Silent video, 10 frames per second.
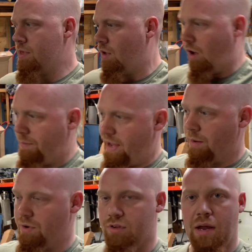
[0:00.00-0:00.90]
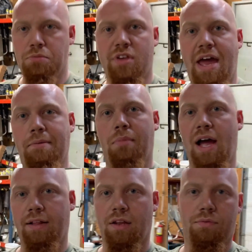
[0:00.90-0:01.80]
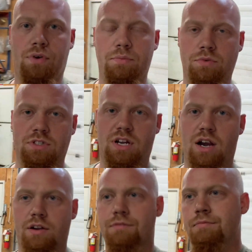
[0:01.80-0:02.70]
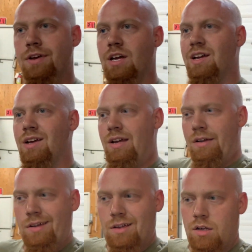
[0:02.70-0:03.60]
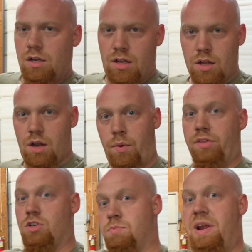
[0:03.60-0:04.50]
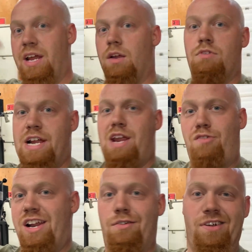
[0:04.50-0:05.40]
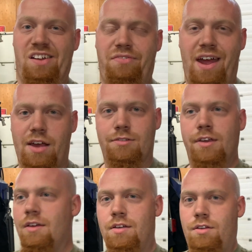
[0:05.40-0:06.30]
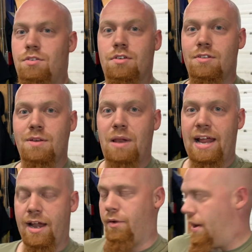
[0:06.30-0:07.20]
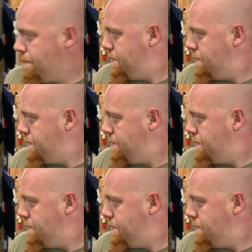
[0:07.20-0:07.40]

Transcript: I'll paint them the same satin black that the front ones are, and when they're spinning really, really, really fast, you're just gonna see black anyway.